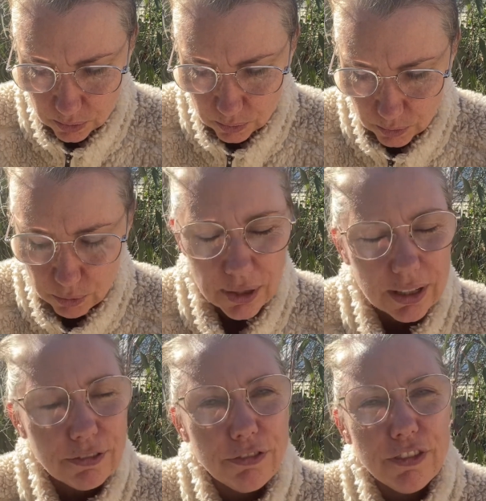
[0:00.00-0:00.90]
we
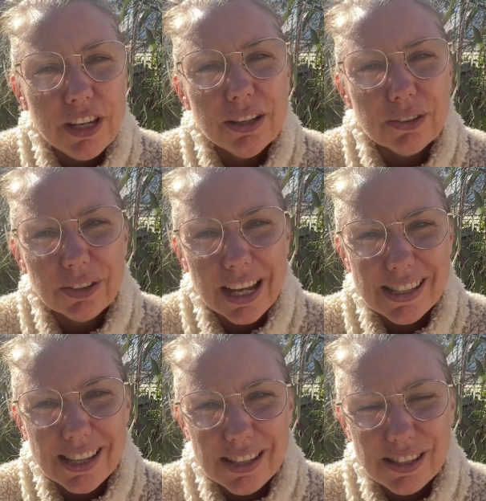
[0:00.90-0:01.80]
really feel that
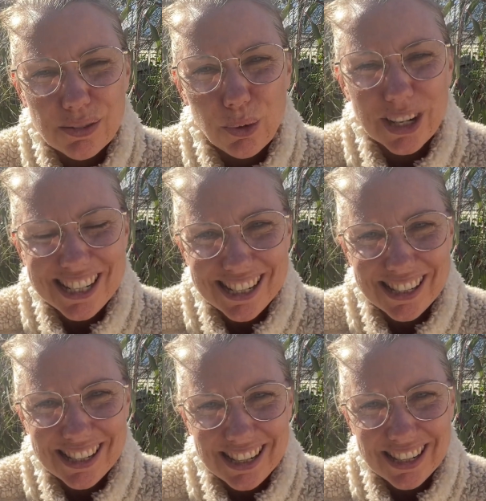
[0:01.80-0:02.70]
sense of wanting to
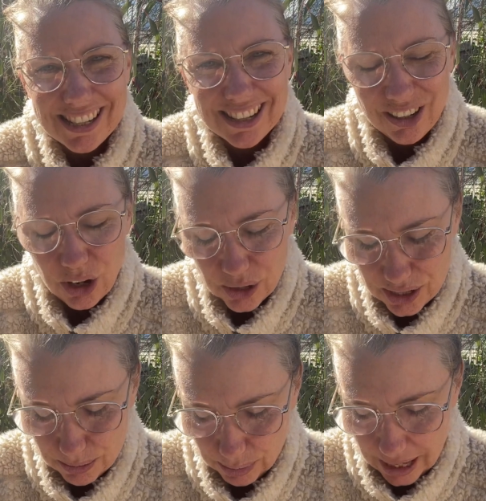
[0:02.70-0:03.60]
sit and
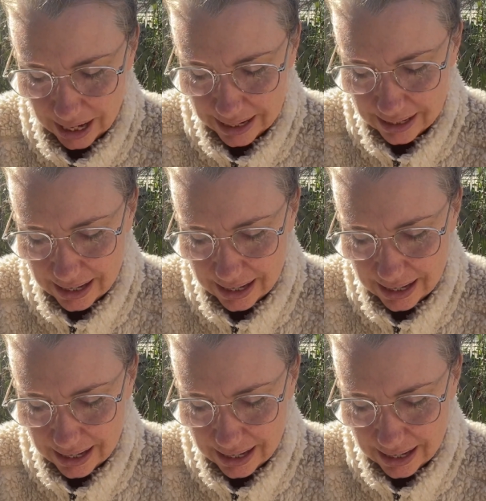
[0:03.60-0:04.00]
contemplate.